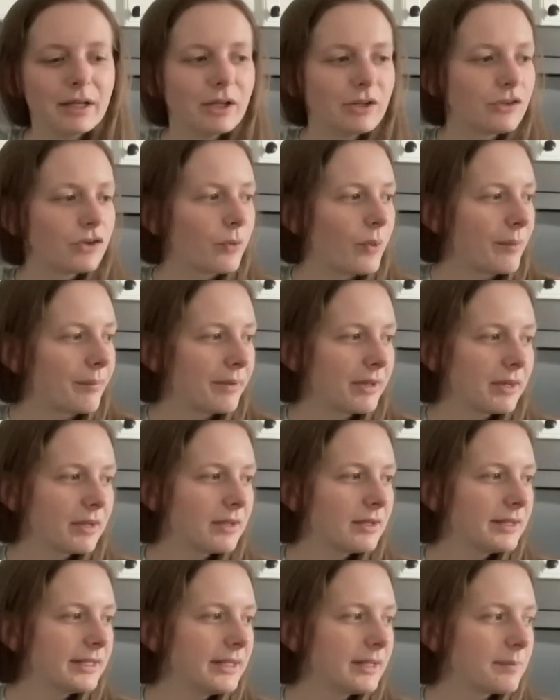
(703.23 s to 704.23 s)
So I'm going to
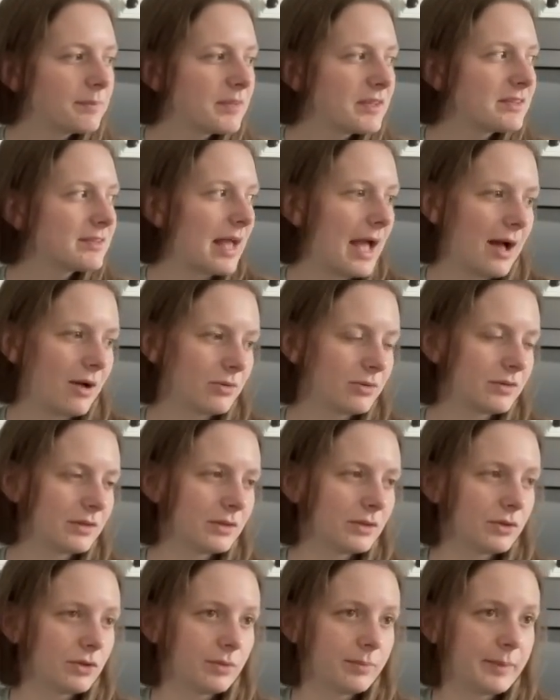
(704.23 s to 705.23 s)
clean up this house a
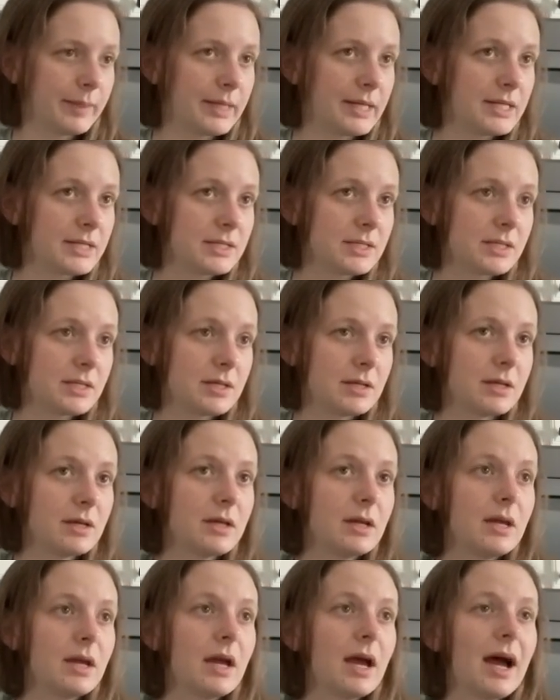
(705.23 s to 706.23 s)
little bit.
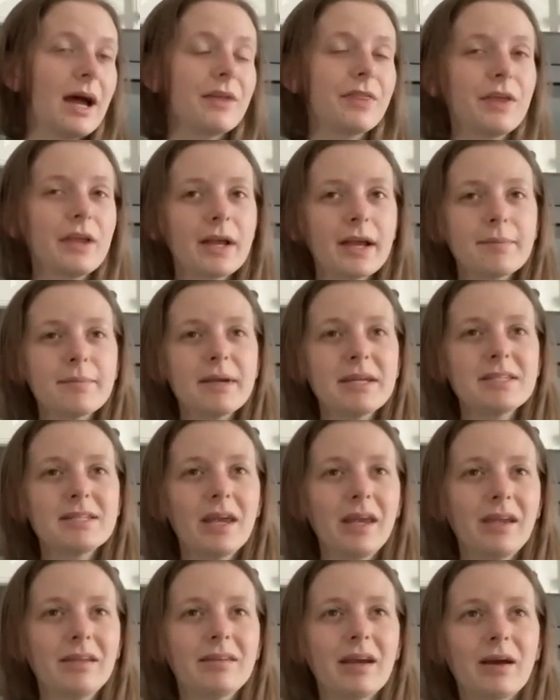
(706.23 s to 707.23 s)
I think I might
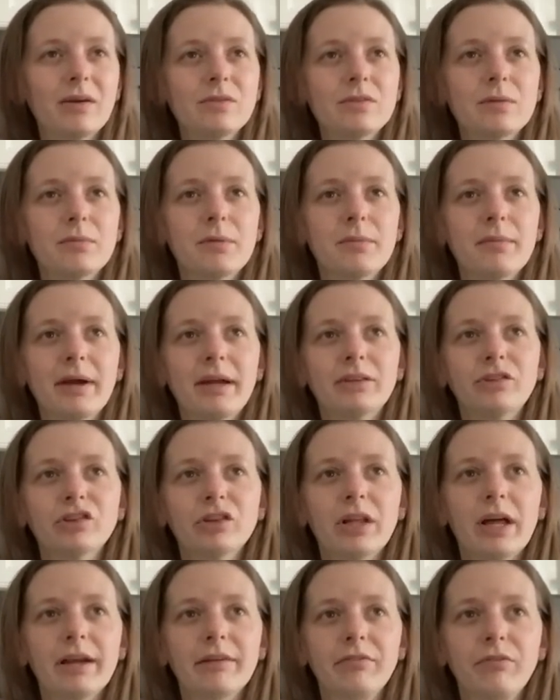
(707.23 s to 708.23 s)
take down some of my
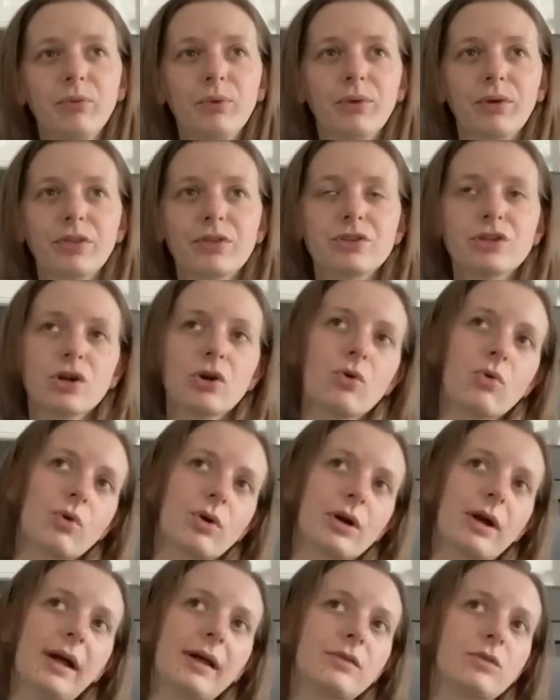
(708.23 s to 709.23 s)
July 4th
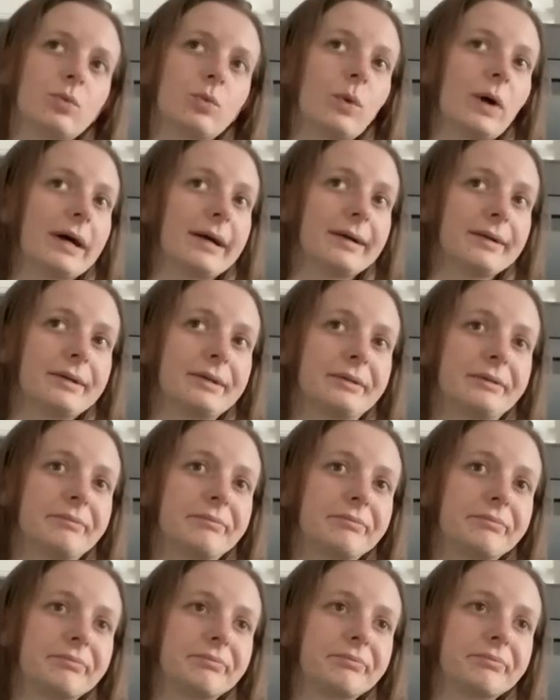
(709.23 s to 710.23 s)
decor as well.
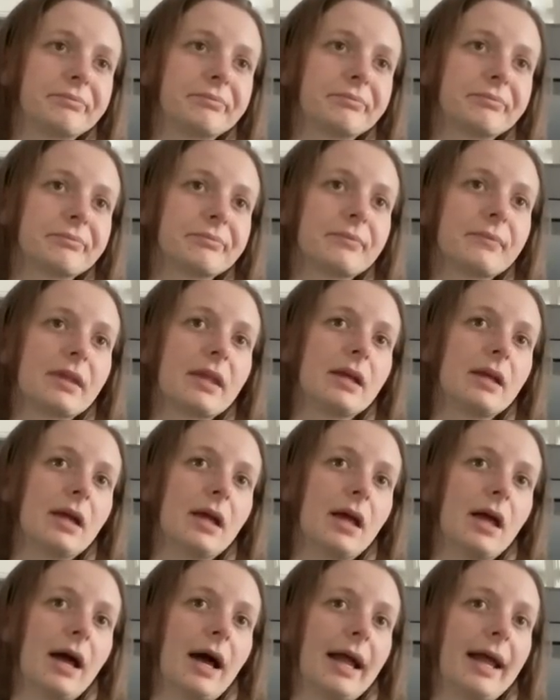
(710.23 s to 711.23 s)

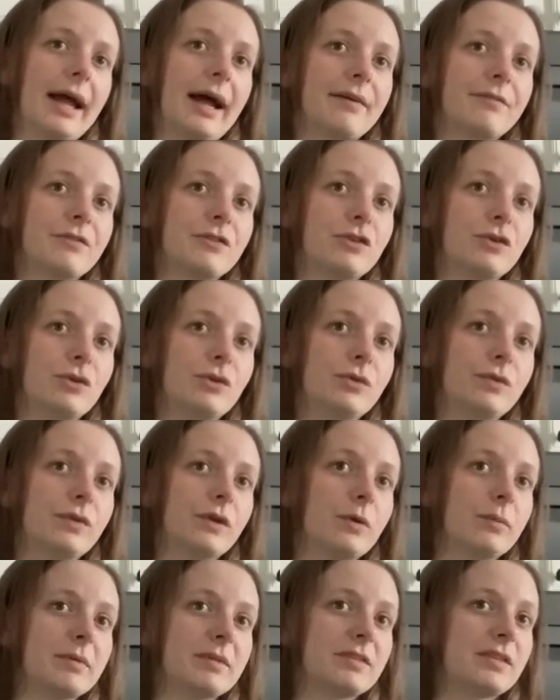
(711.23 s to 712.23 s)
I have to
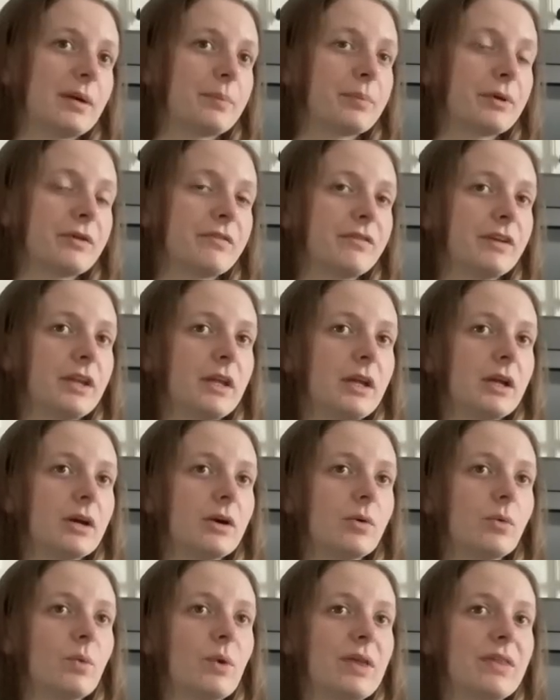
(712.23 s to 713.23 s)
film a separate
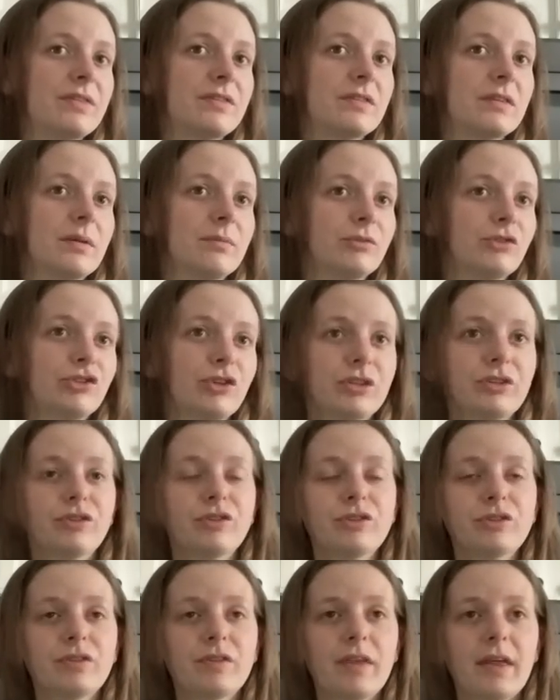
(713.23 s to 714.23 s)
video with some
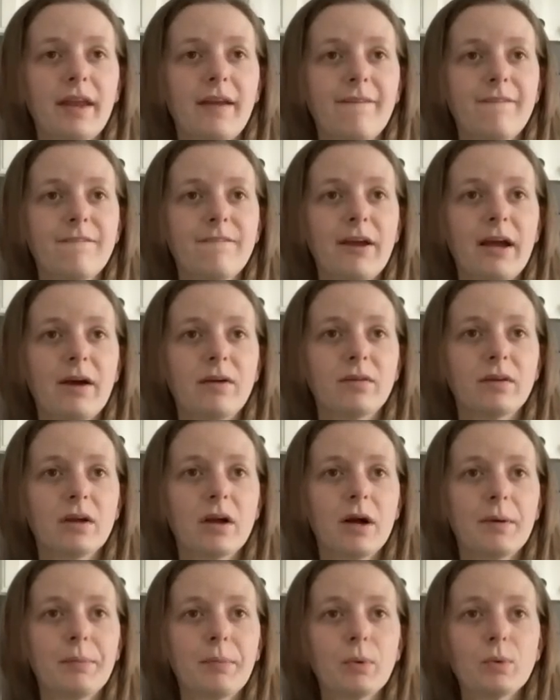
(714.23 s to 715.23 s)
treasures that I found a
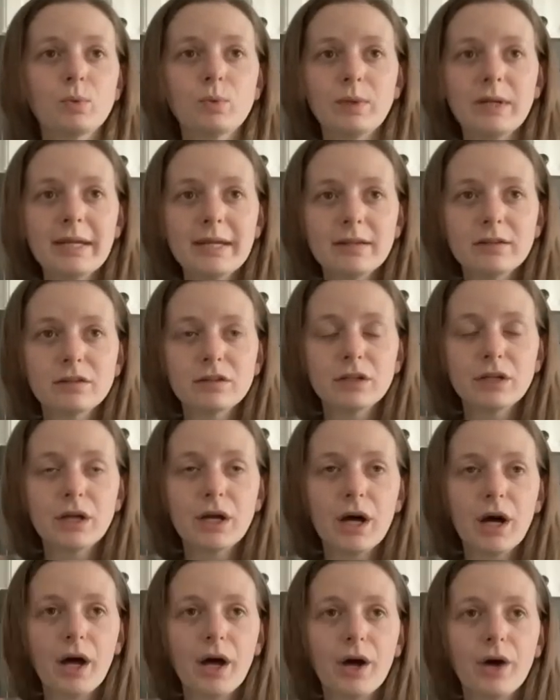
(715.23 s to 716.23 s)
couple weeks
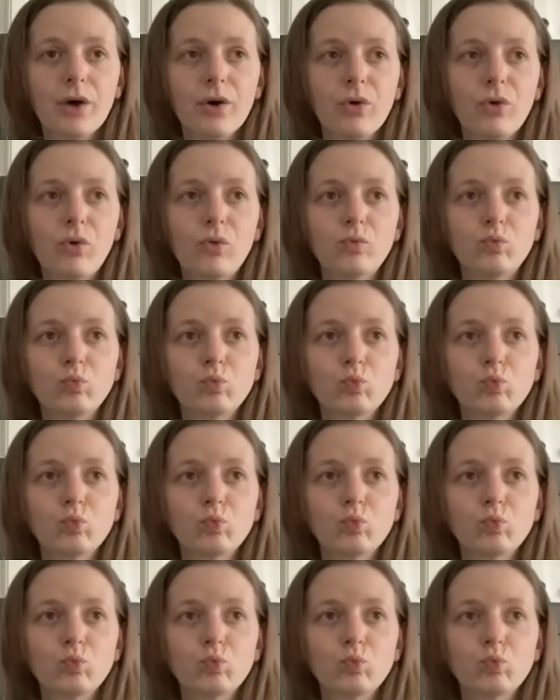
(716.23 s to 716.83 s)
ago.